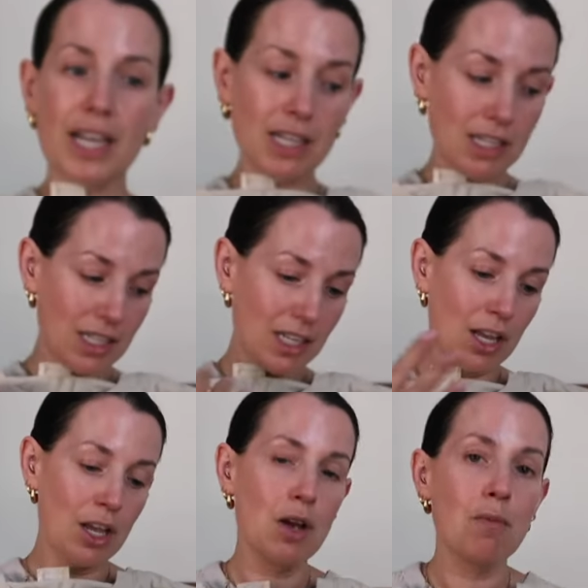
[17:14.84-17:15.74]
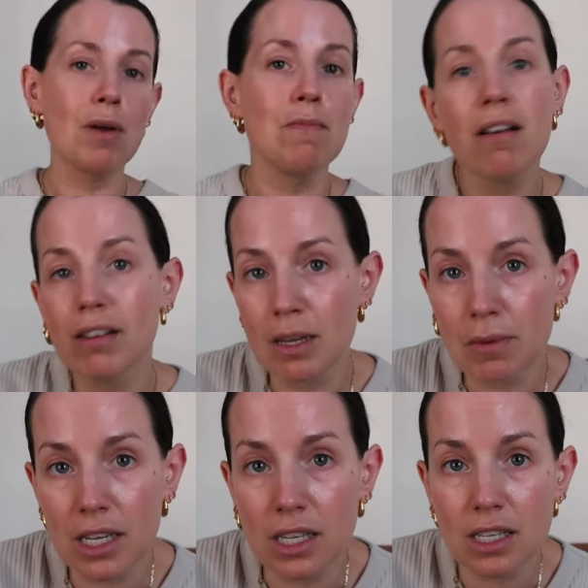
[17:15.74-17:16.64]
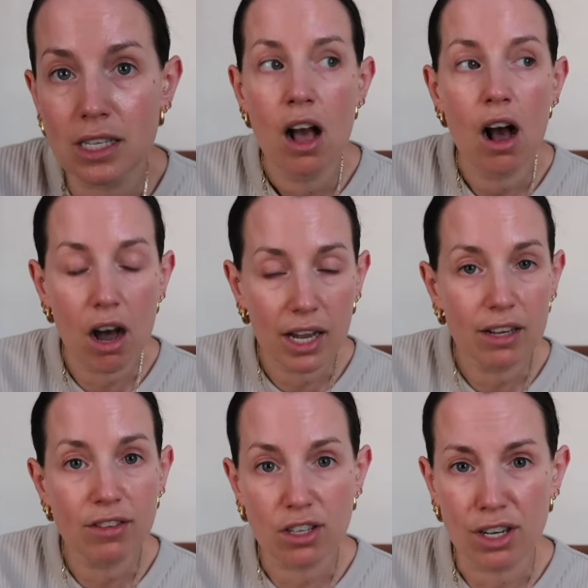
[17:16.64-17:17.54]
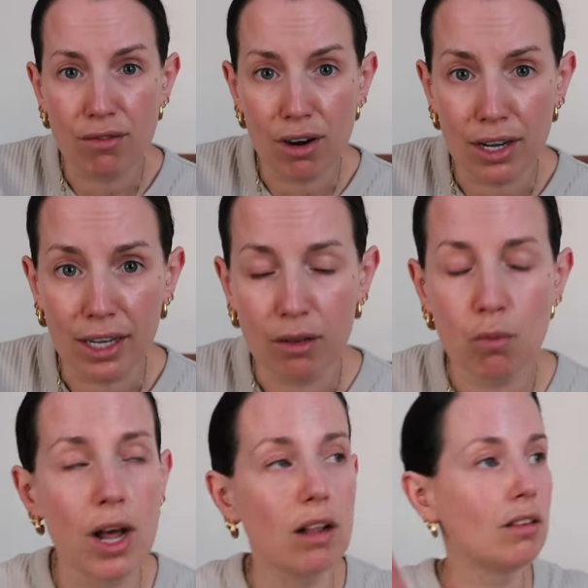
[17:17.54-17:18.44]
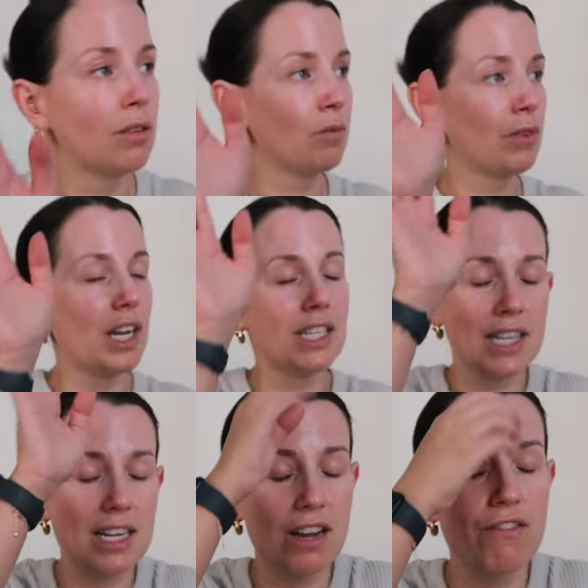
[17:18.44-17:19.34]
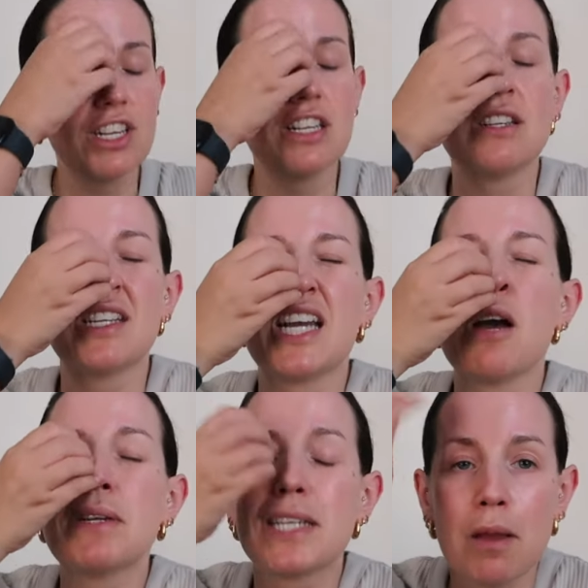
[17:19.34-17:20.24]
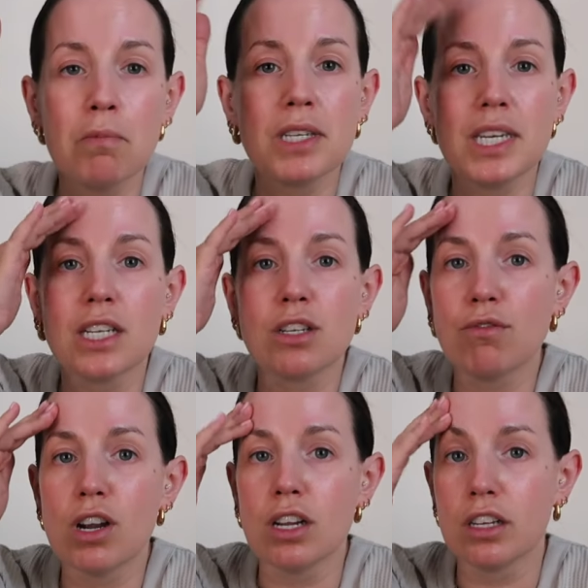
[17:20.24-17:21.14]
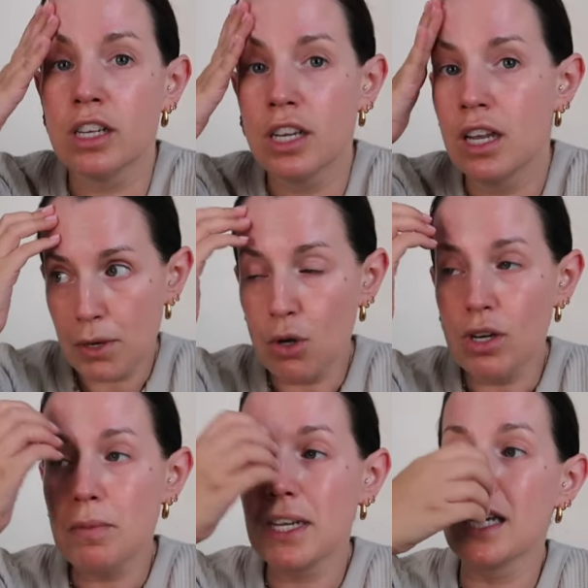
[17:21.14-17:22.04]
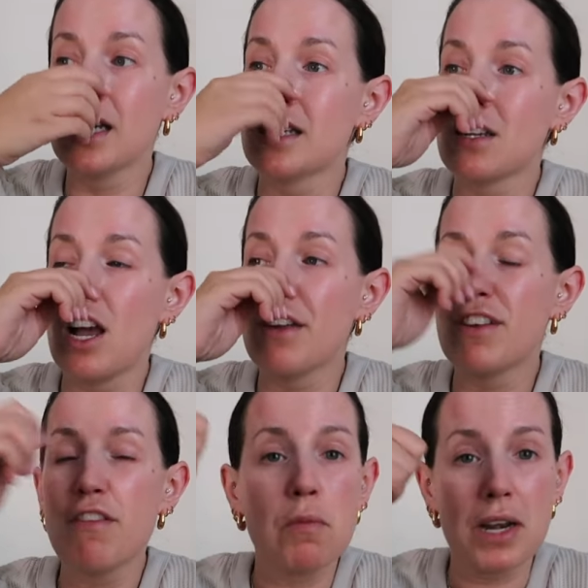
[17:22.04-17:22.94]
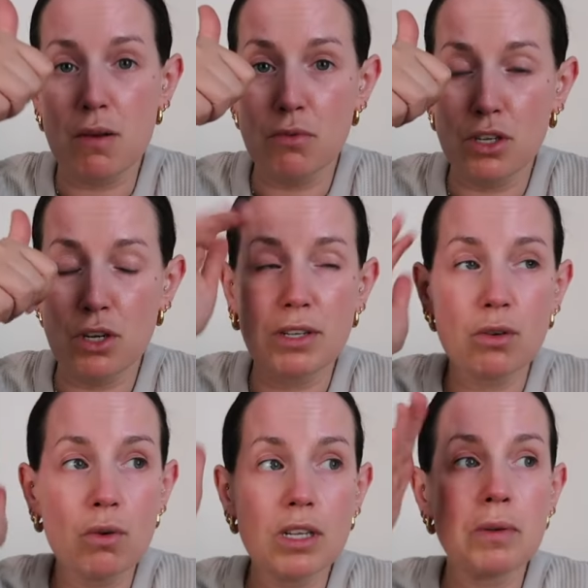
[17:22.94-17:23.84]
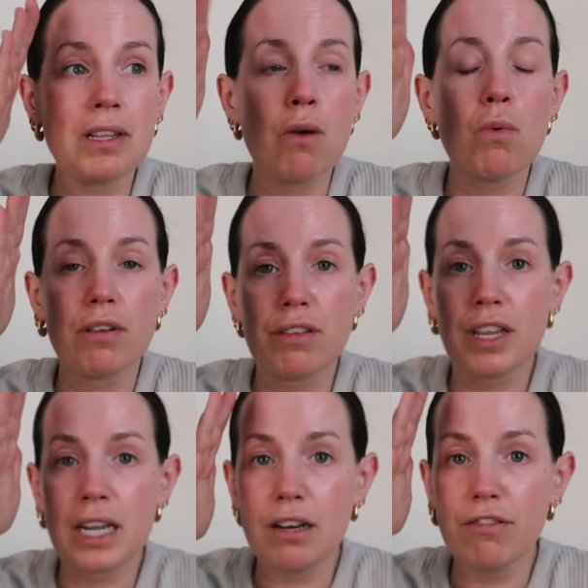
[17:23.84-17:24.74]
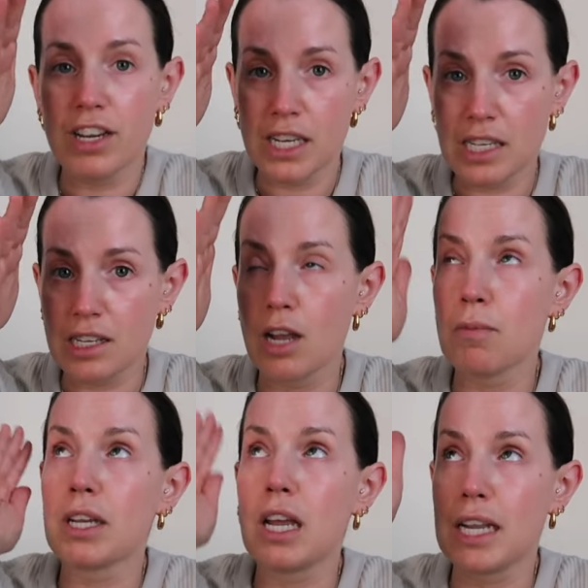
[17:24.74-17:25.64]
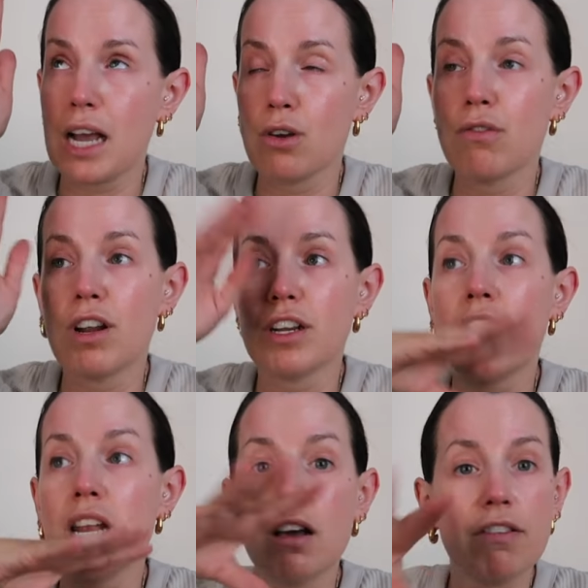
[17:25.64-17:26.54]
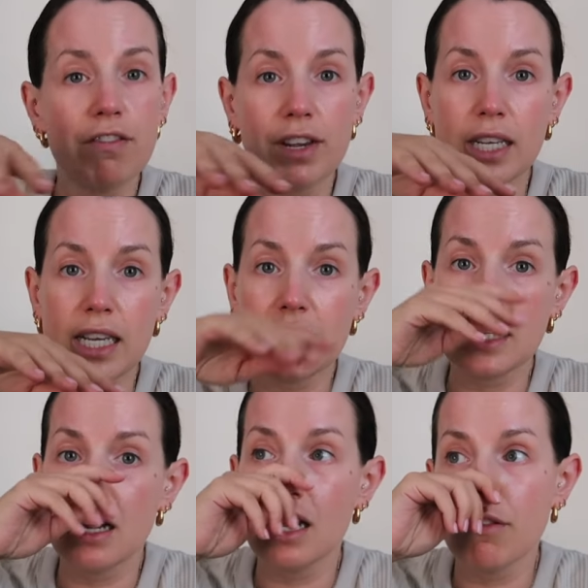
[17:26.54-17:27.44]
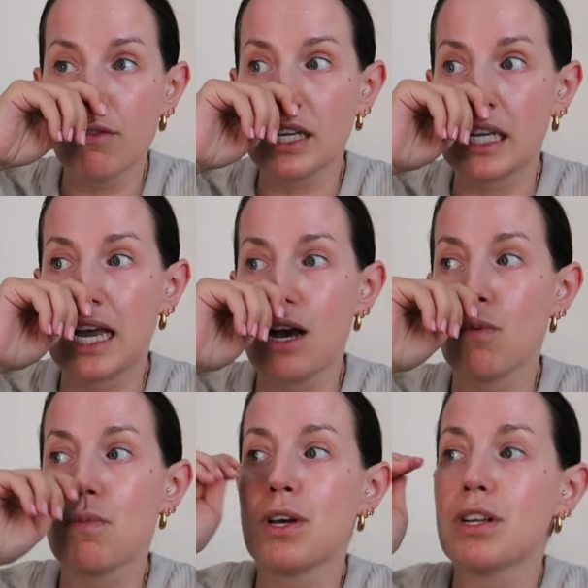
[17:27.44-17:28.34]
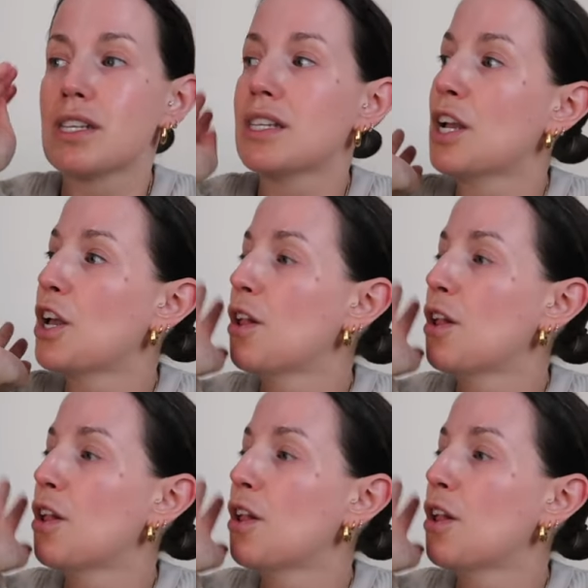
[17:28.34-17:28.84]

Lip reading: this primarily because I have started running. Well, I say that very loosely. I'm attempting to run purely because I've never been able to. It's always been that one thing in fitness that I'm like, I cannot run. I love fitness. I love working out, but